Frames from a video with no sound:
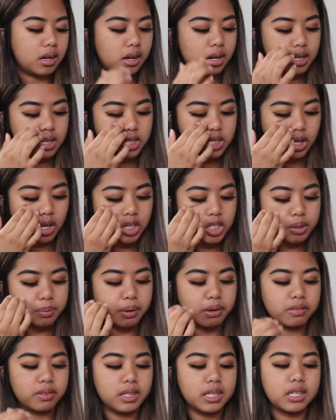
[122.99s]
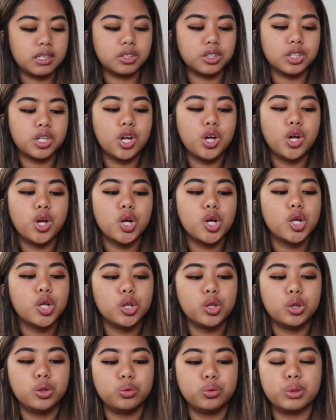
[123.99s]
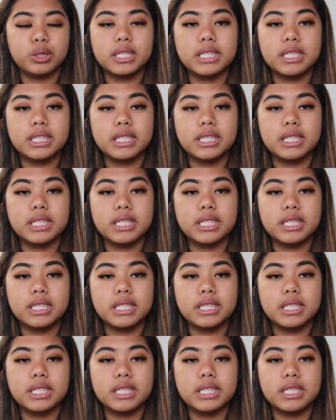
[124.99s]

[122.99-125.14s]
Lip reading: Anastasia Beverly Hills Loose